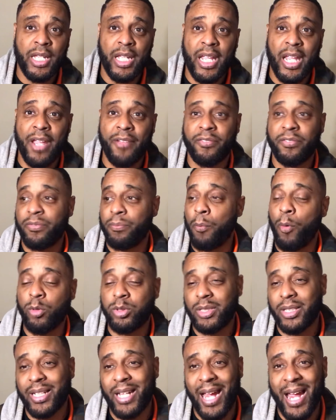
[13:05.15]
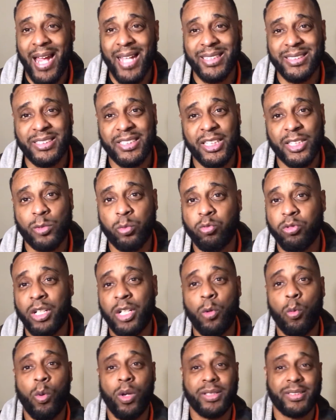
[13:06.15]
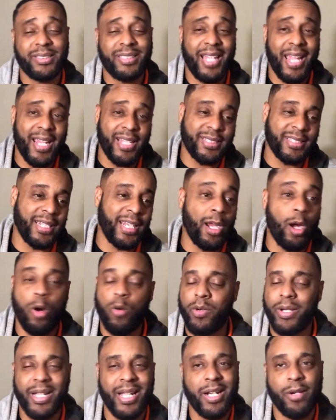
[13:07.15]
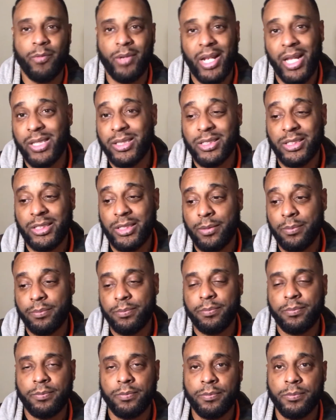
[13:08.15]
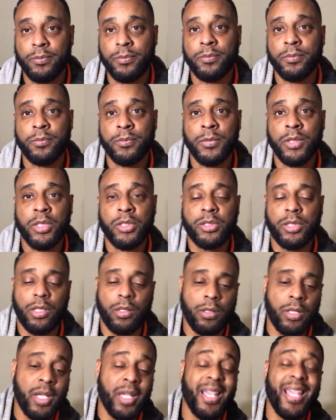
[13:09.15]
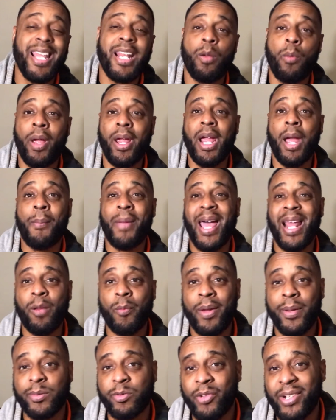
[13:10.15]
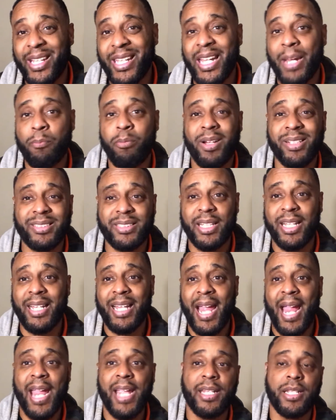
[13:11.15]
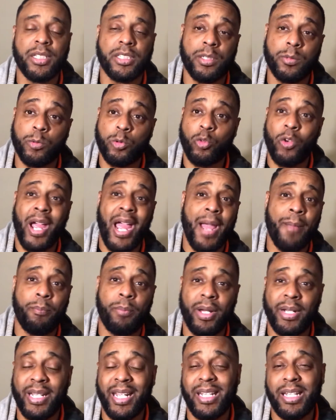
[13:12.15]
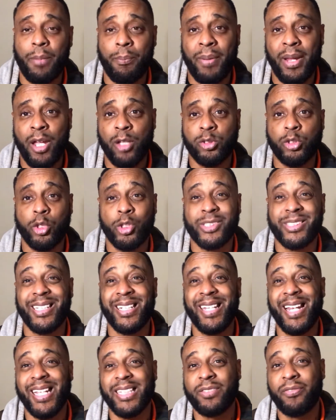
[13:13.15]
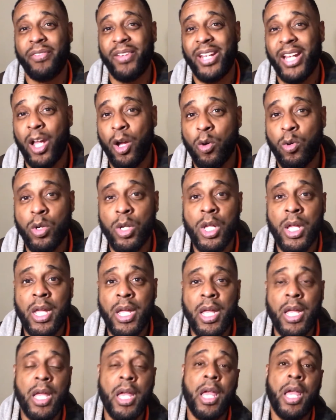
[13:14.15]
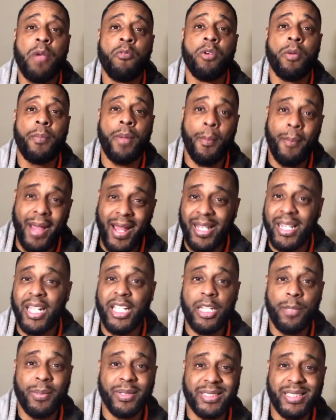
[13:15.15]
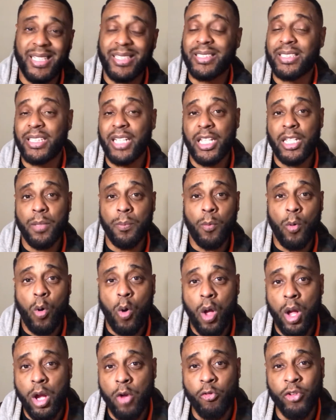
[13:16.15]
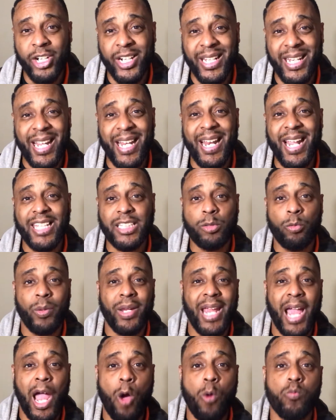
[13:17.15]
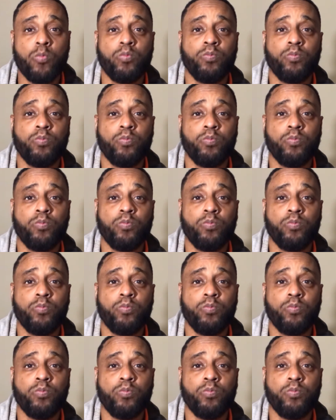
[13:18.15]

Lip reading: if most of the guys just really want sex and they already in a relationship. So anyway, I'm Allan with Reallionaire. Press the like, the subscribe button, hit the bell so you can see the next video. Remember, I love you, but Jesus love you more. Reallionaire Nation, we out.